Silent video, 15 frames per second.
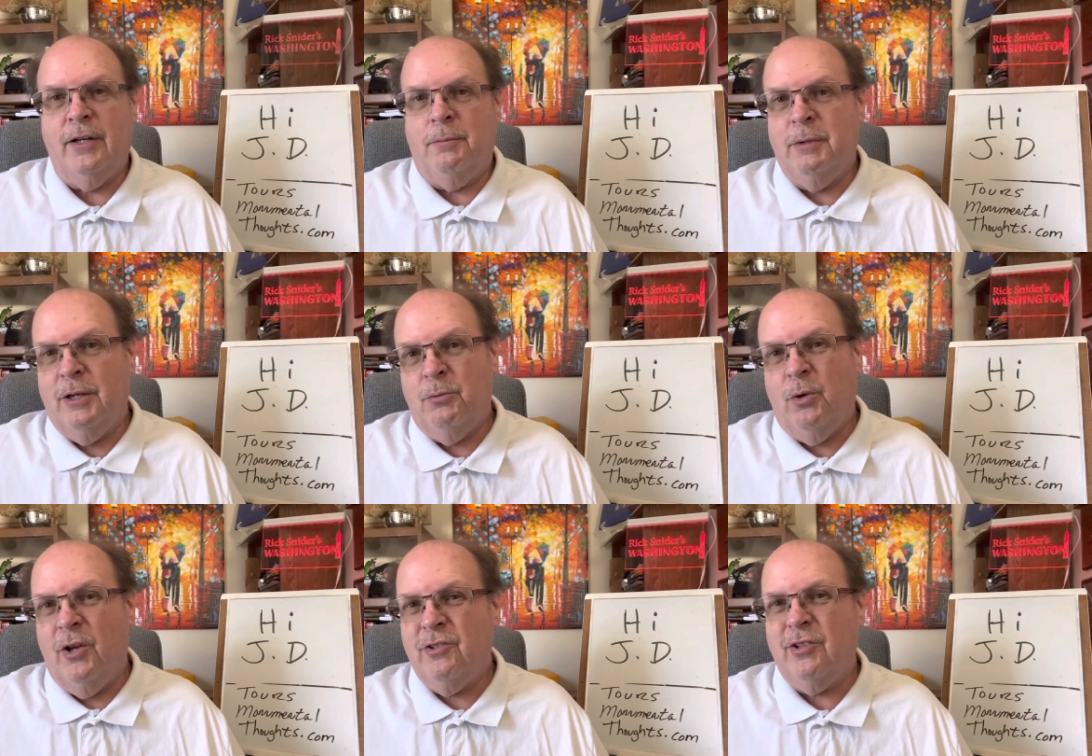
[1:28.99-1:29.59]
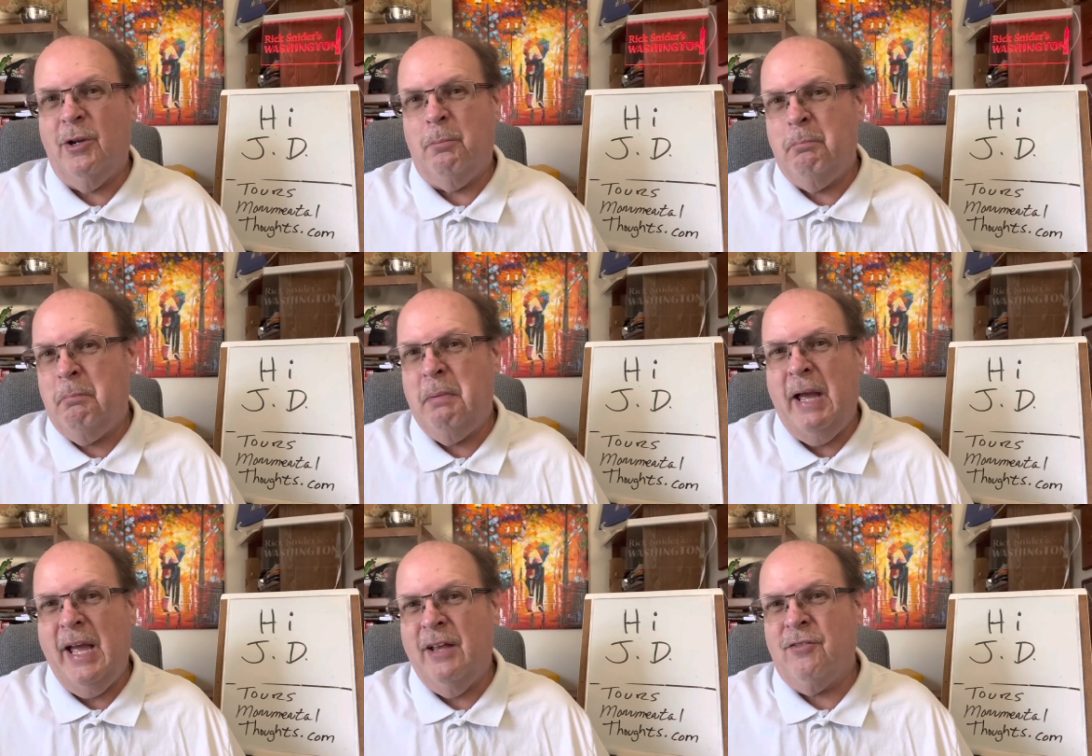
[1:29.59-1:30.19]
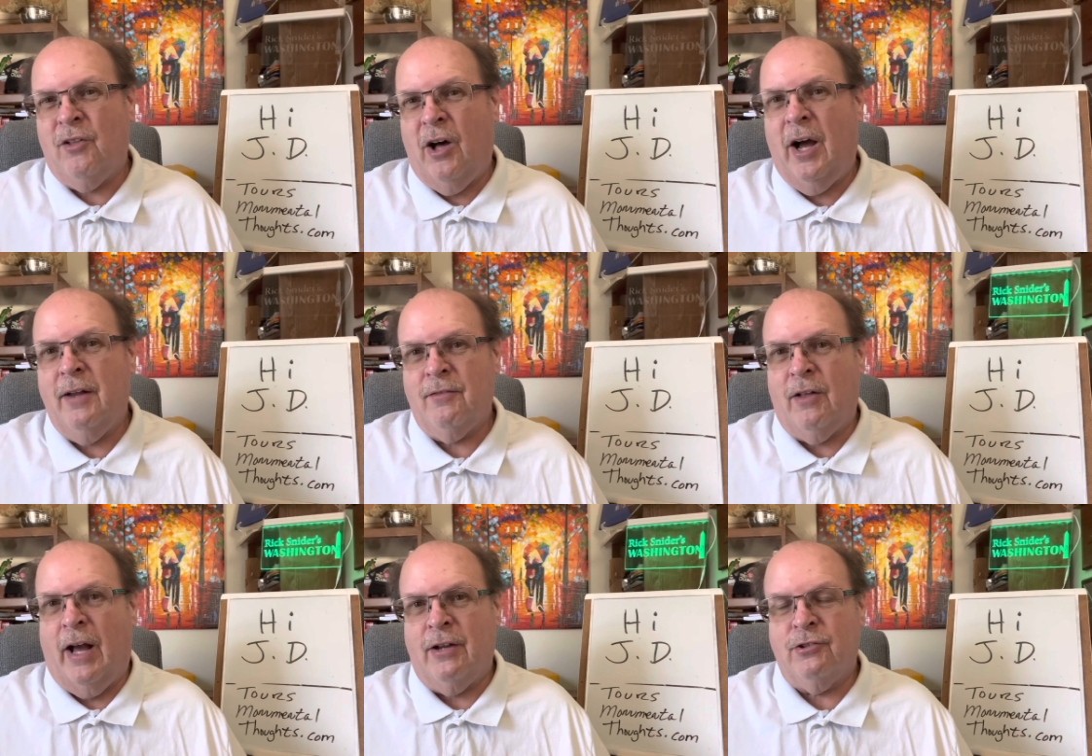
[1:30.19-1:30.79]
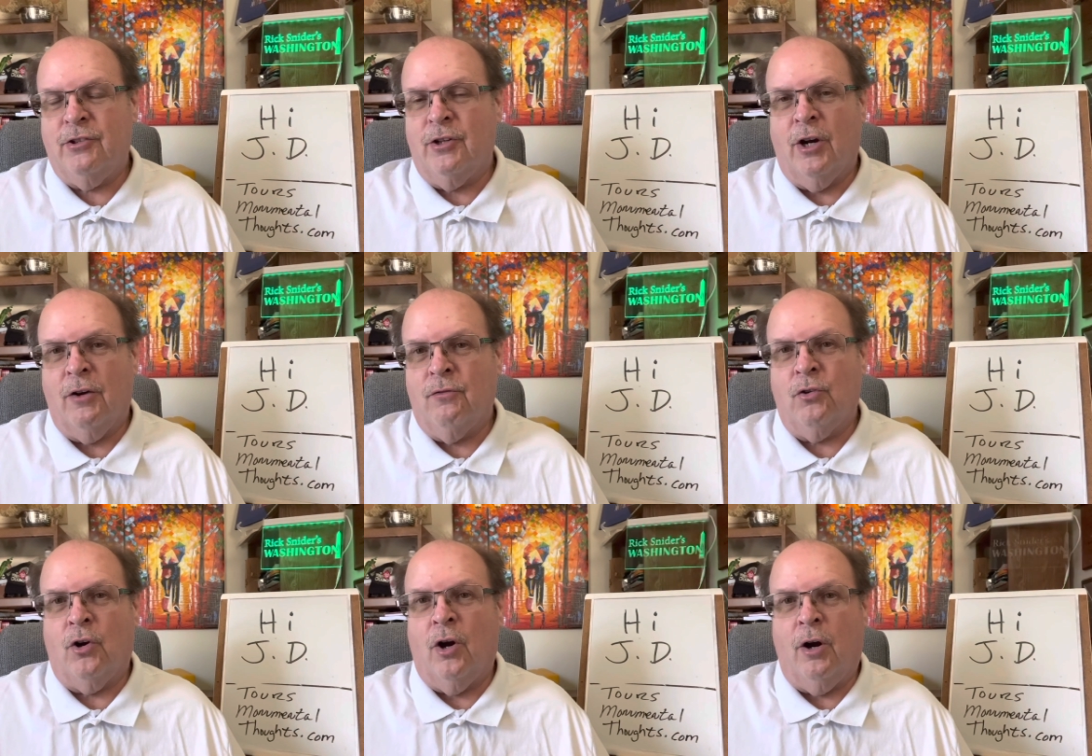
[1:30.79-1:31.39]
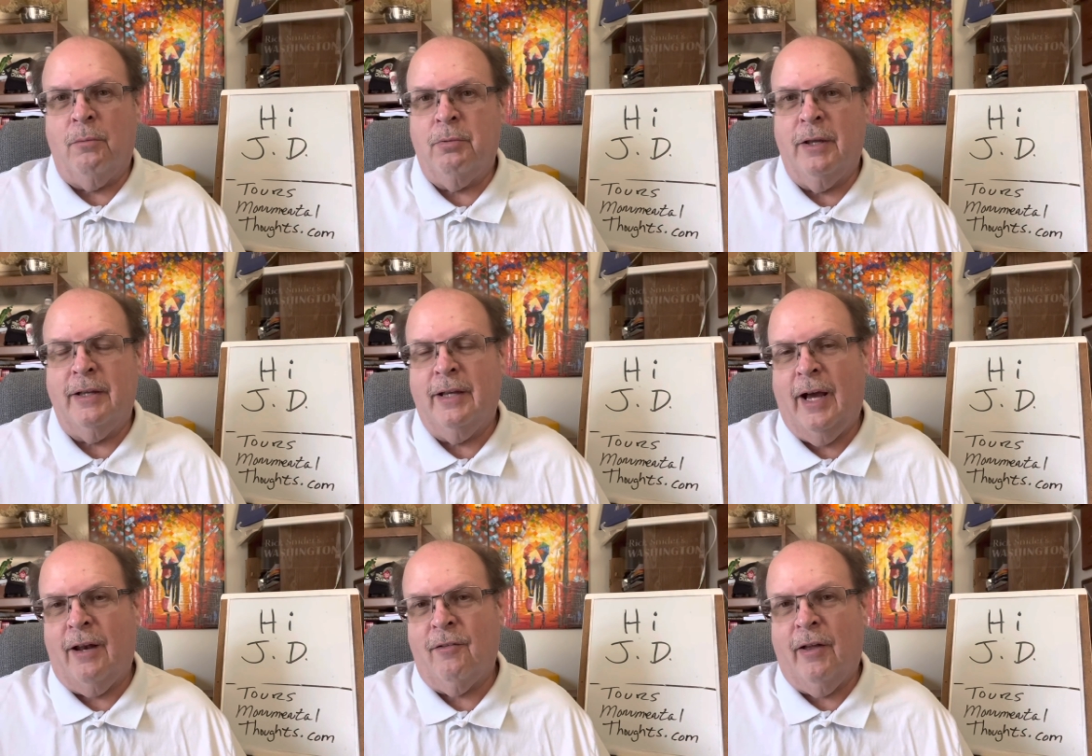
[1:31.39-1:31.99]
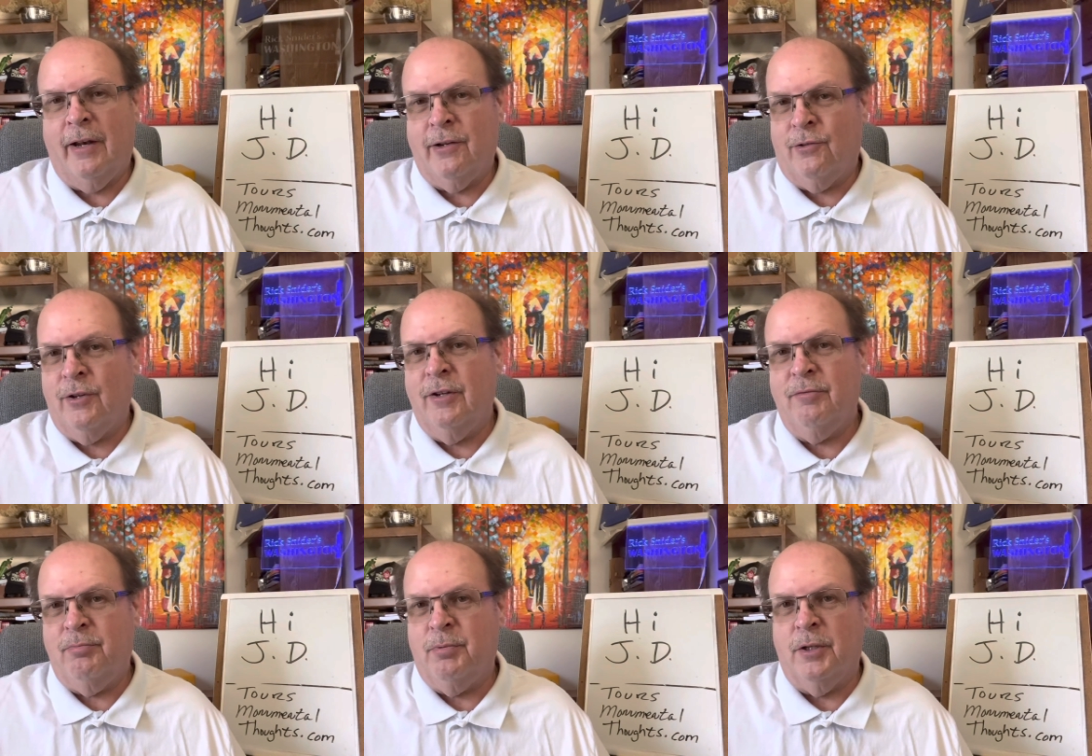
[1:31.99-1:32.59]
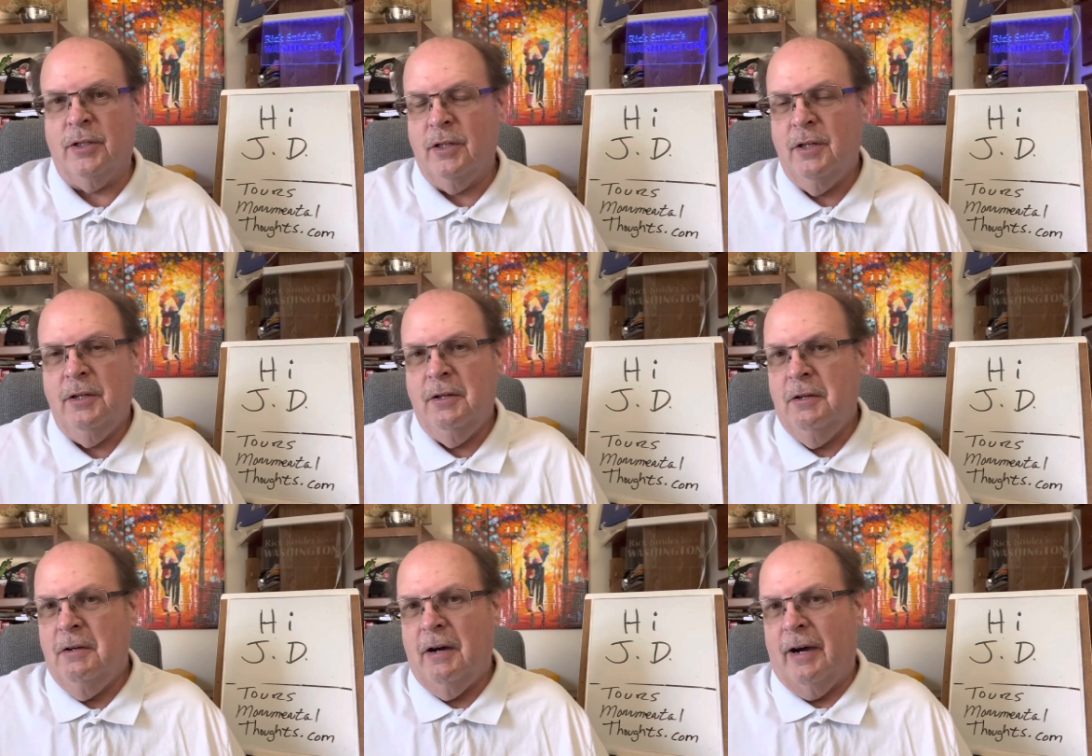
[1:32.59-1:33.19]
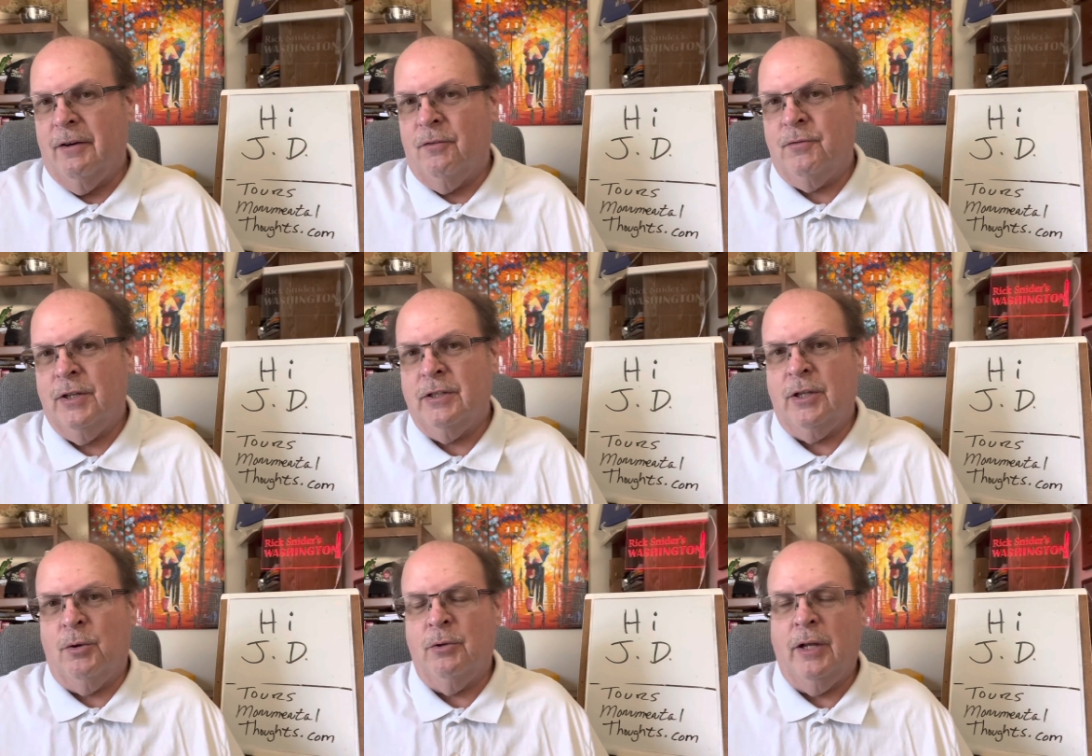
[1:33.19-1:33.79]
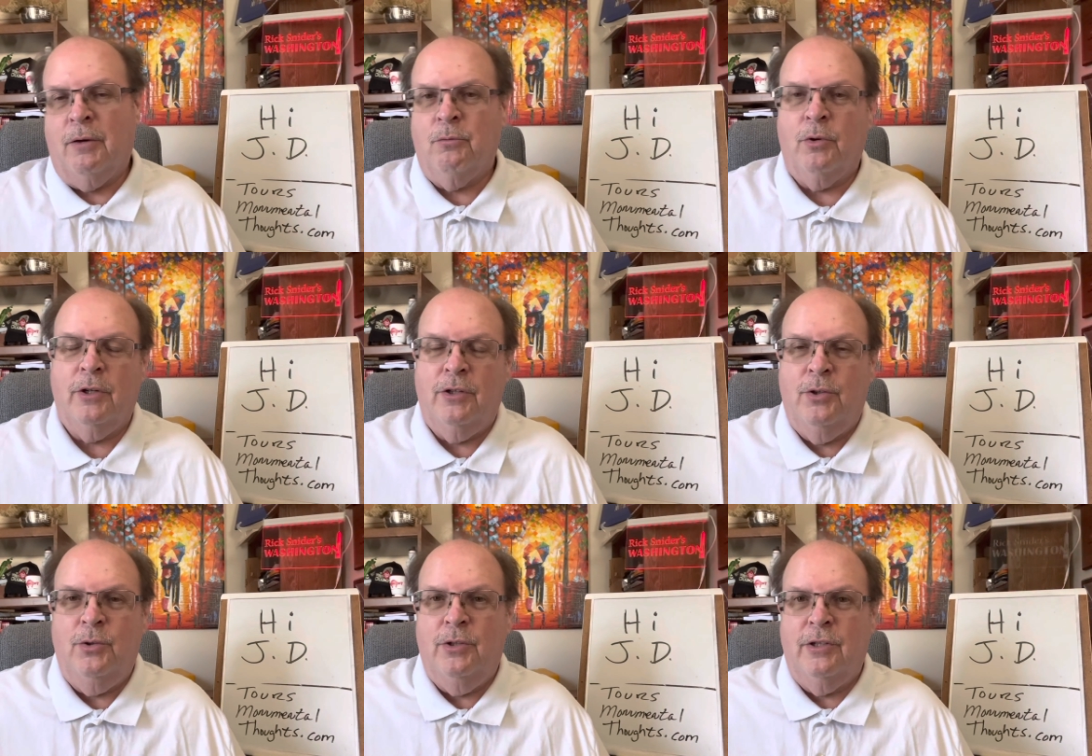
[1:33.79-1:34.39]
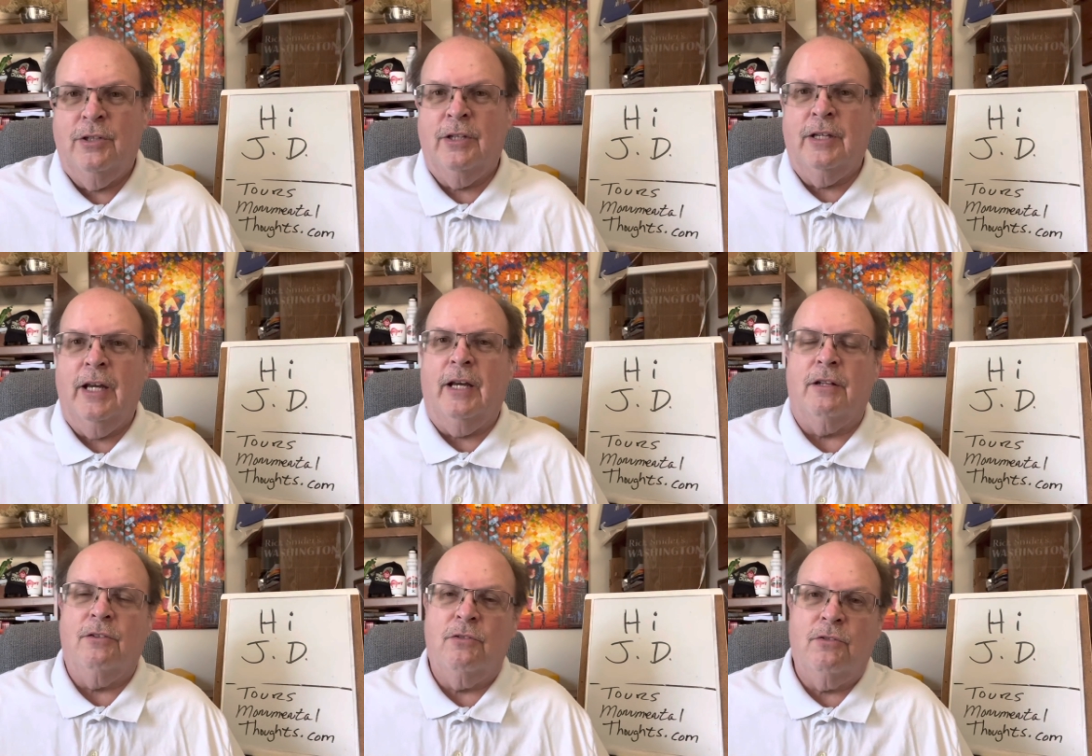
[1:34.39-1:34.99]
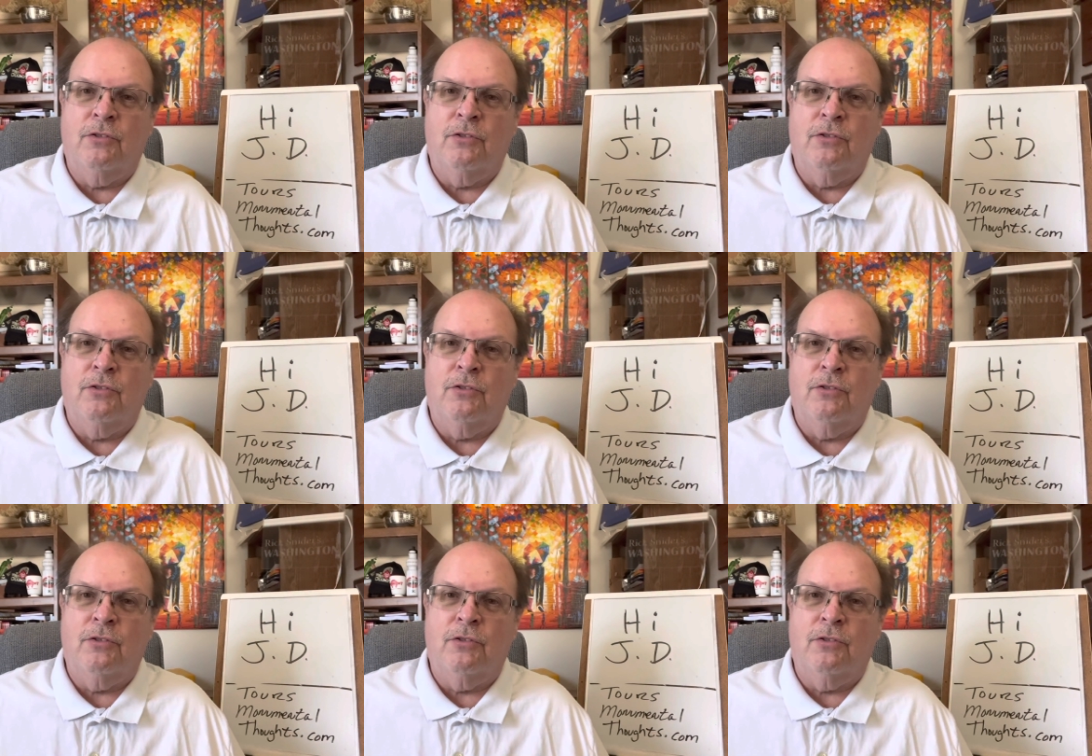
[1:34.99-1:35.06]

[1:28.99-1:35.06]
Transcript: I mean, it wasn't a bad line last year overall. It got a lot of grief, but I don't think they were that. Who are you going to get?